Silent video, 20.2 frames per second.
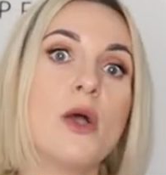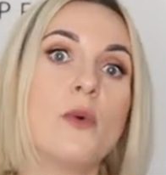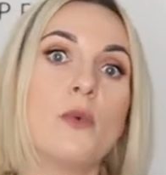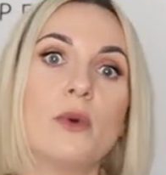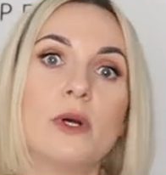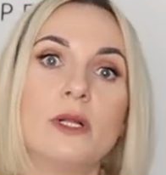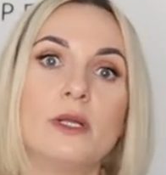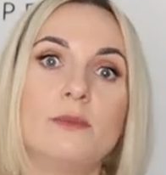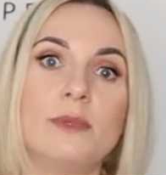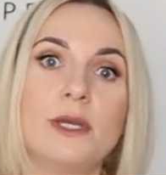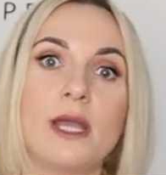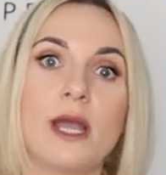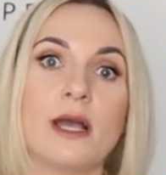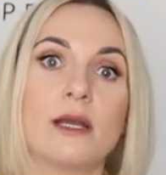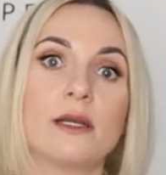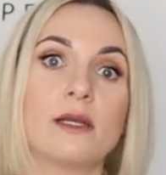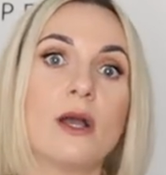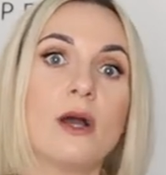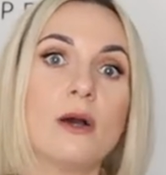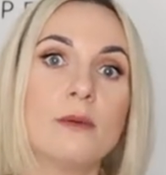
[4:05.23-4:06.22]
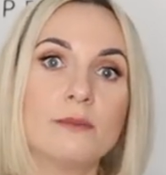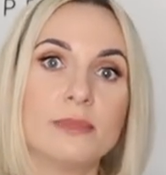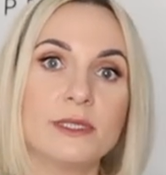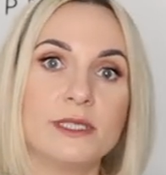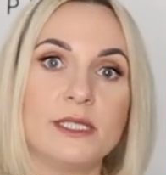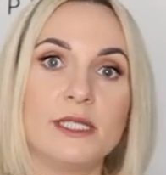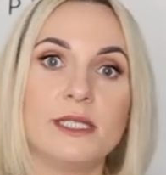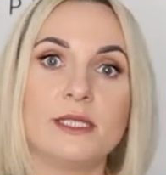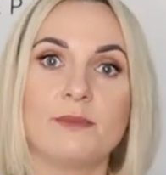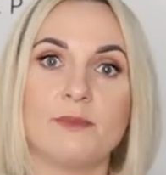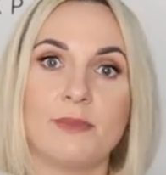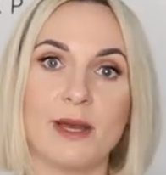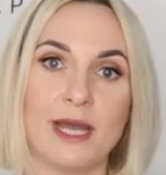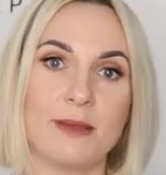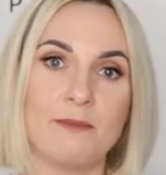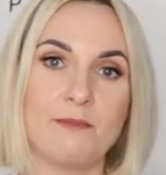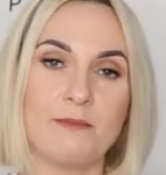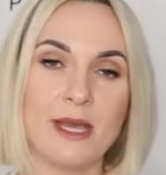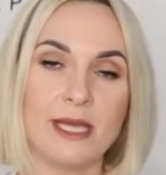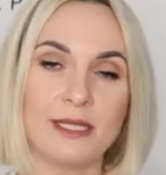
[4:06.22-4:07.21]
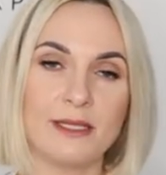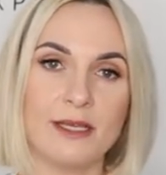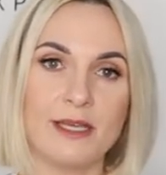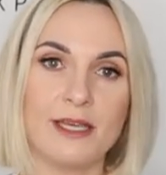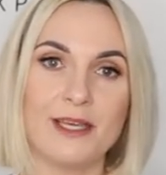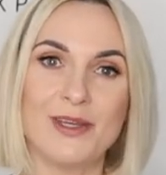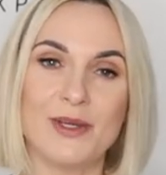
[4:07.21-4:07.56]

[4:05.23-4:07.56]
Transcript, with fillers: will be accompanied by many